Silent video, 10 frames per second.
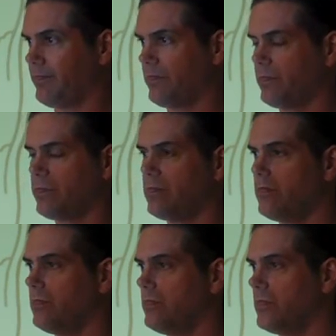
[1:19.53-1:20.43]

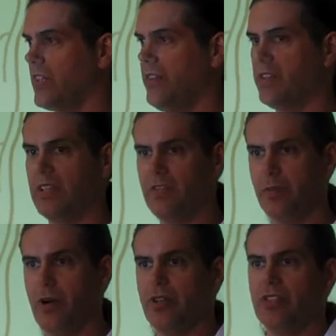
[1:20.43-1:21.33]
If you're a liver
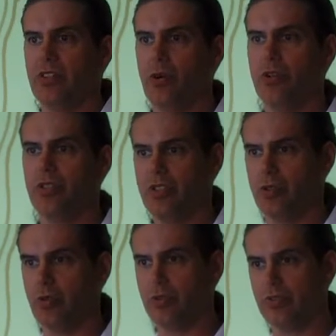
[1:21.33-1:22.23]
person, of course, the
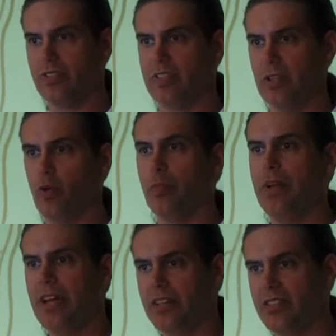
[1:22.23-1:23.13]
shoulders and the lower
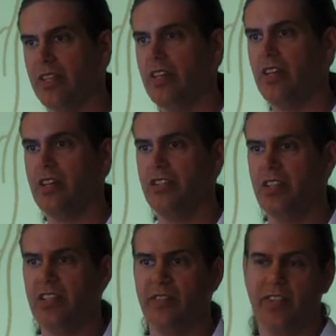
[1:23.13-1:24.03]
pecs. So
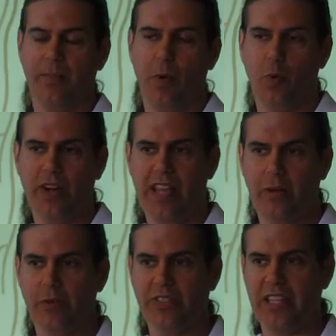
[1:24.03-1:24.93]
you can develop a
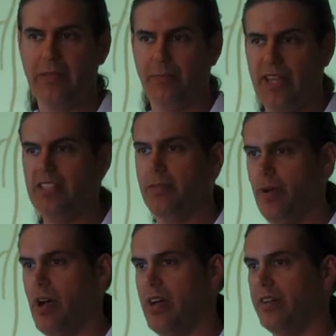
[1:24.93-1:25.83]
workout routine based
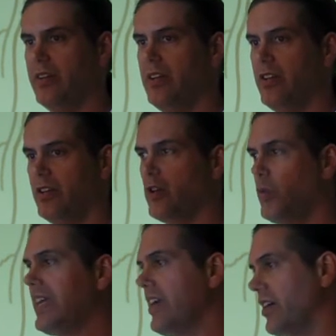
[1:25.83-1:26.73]
upon your
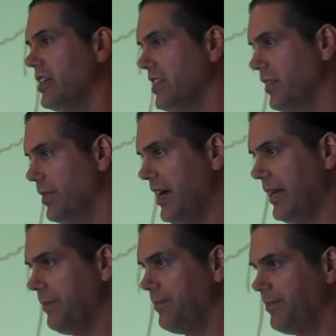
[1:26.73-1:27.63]
weak areas of your body.
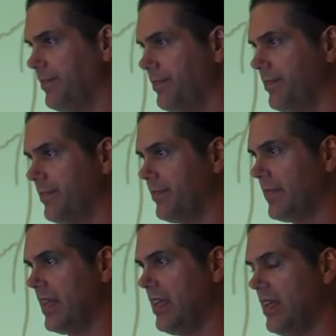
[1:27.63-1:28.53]

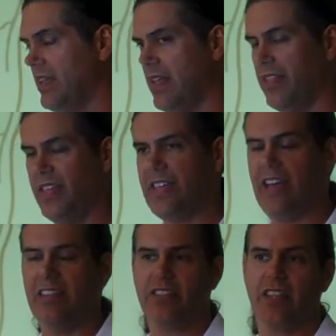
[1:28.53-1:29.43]
I think
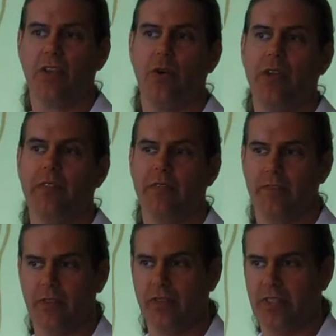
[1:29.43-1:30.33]
how this could go even
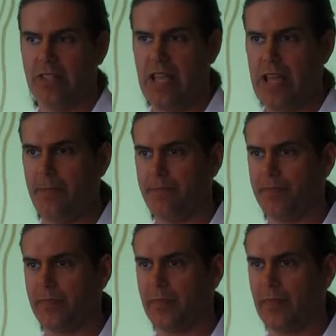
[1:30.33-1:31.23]
further than that.
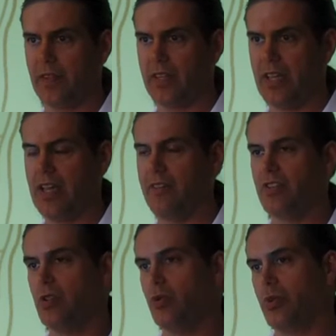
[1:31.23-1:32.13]
Okay, I have a
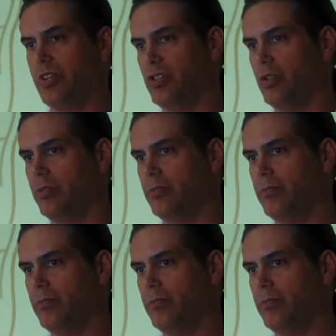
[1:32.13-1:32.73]
shoulder issue.